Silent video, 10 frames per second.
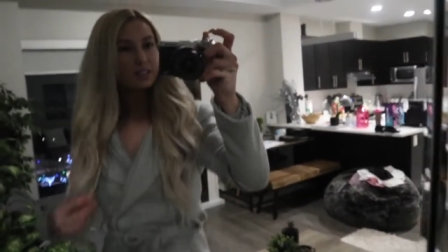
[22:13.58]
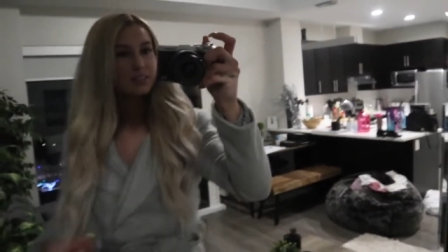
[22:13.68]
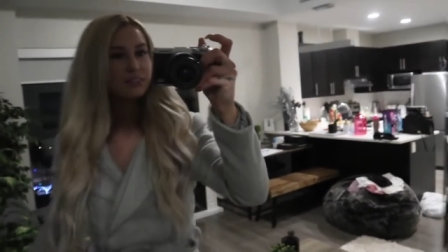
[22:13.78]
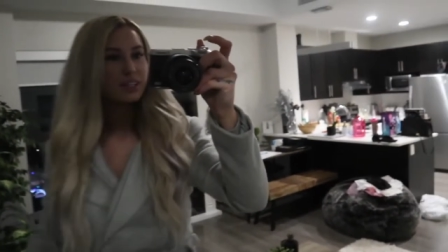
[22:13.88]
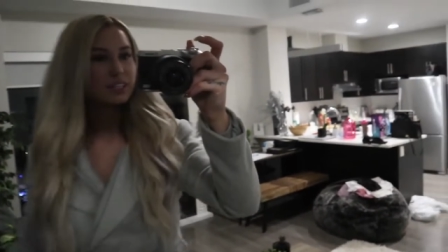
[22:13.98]

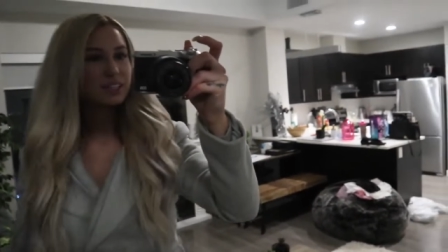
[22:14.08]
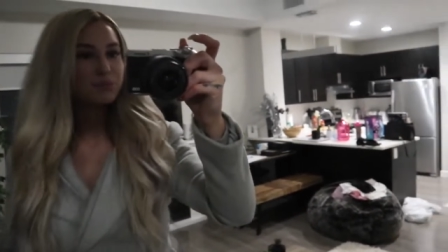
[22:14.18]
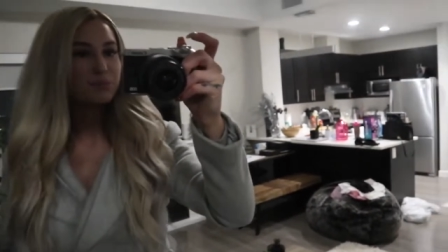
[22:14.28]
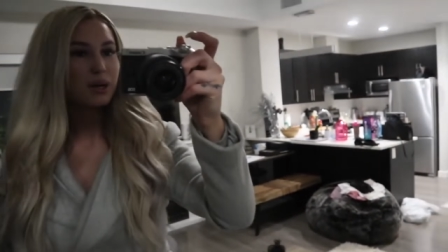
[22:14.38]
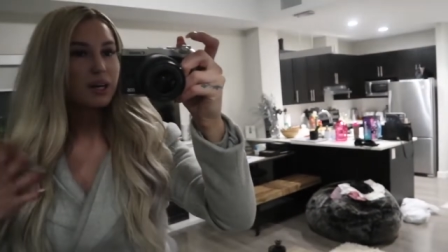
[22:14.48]
to fix
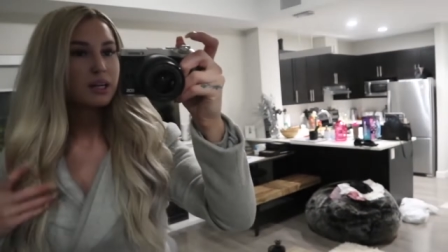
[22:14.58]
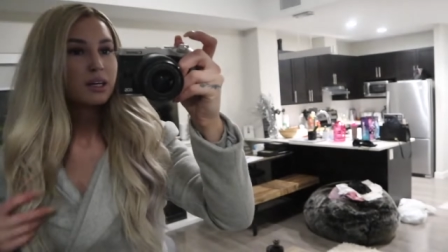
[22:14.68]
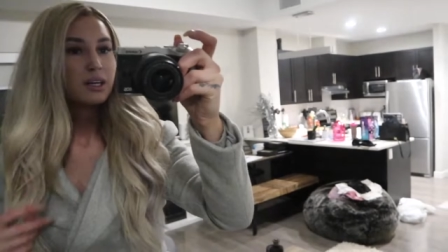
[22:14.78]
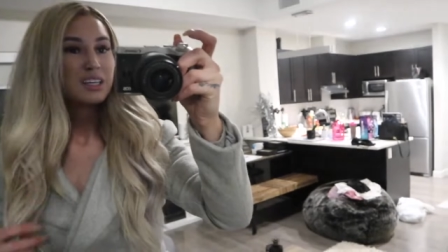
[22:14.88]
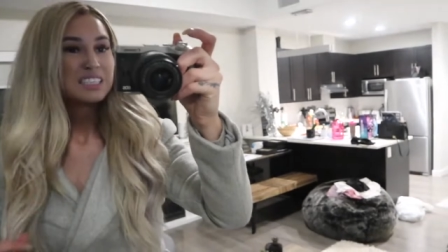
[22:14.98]
it, but
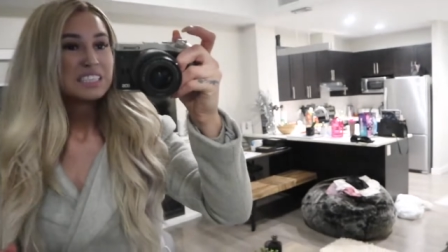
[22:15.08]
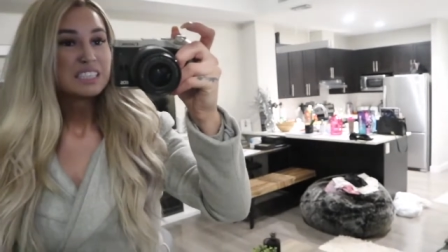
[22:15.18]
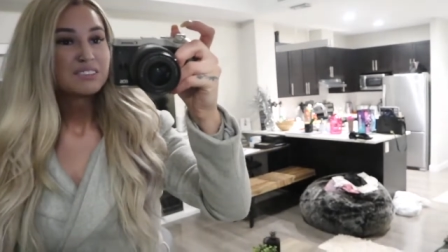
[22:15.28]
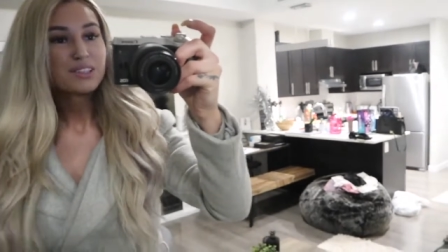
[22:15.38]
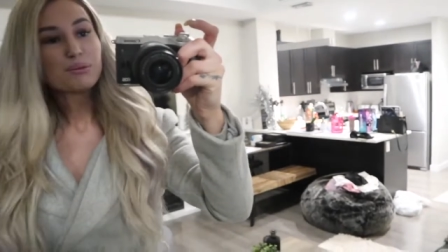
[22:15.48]

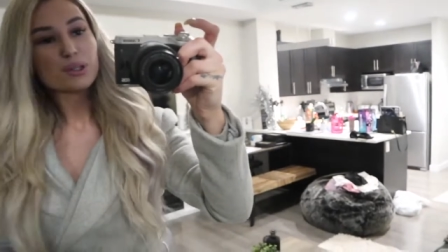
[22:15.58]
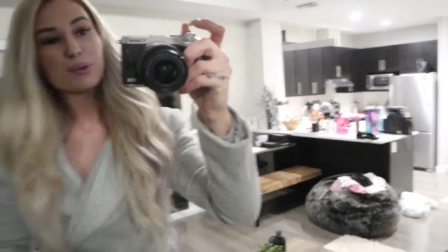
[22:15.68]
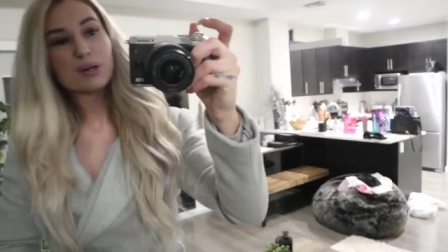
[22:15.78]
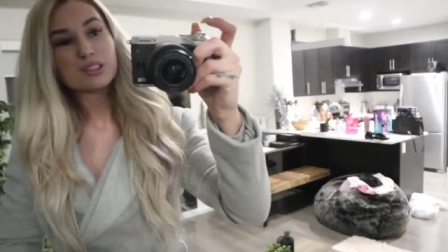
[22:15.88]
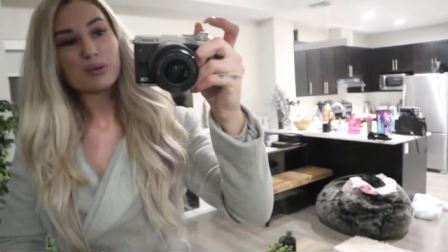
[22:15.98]
for the most
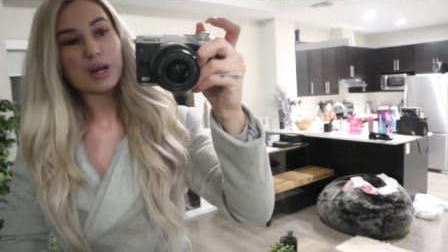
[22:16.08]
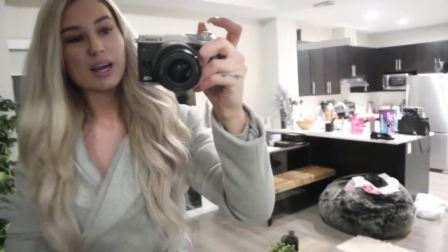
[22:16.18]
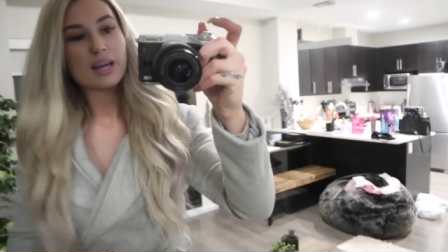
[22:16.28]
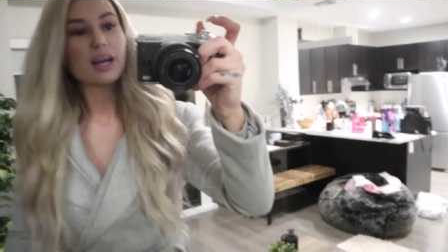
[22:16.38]
part it's okay.